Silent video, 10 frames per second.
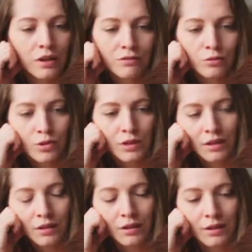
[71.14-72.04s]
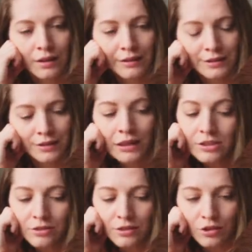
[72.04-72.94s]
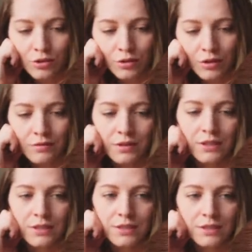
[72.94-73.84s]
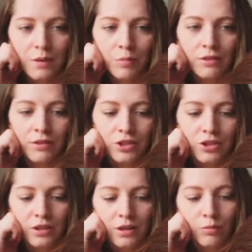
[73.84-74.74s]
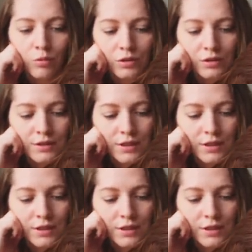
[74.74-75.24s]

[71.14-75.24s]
who didn't believe in government interference, public schools or modern medicine.